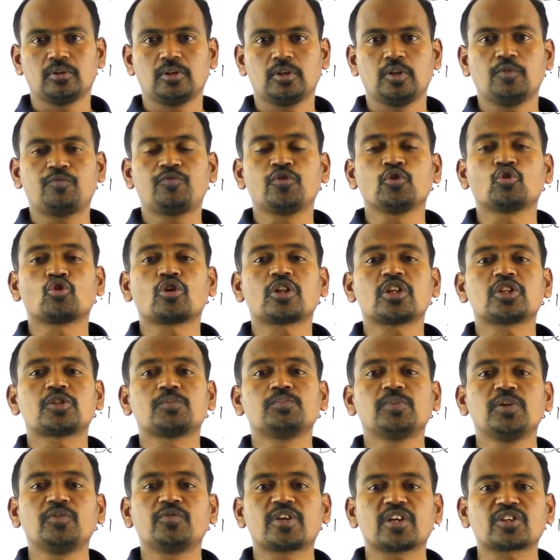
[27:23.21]
If you know the
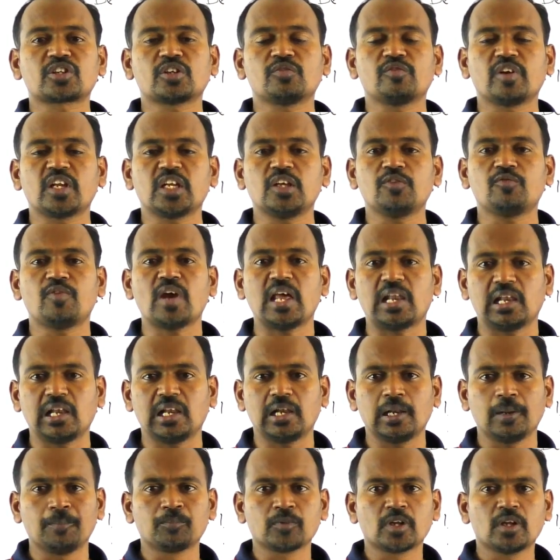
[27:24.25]
simplification very
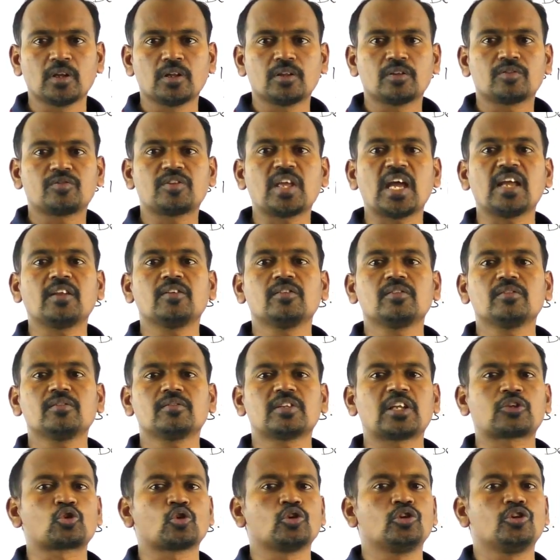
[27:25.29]
well, then
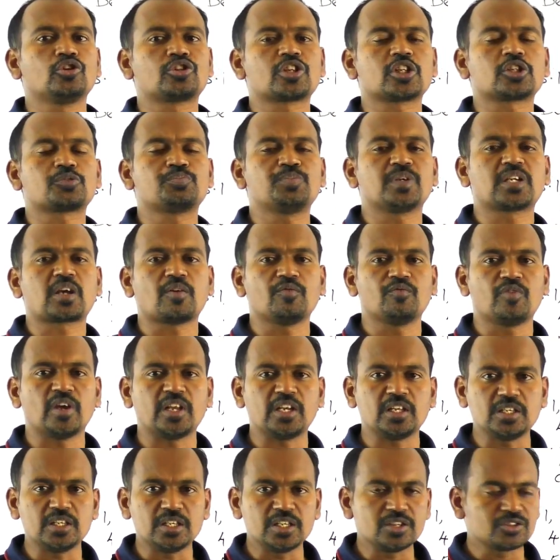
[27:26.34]
the solutions become
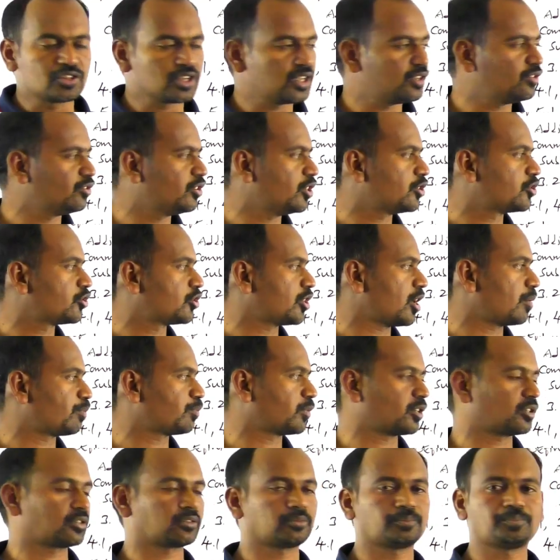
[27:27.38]
very easy in this
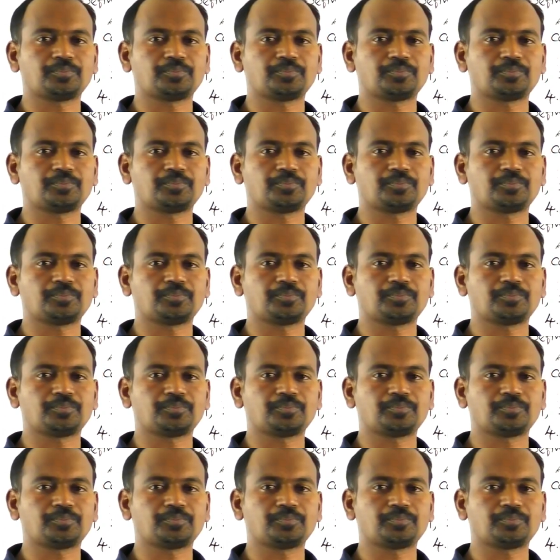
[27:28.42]
chapter.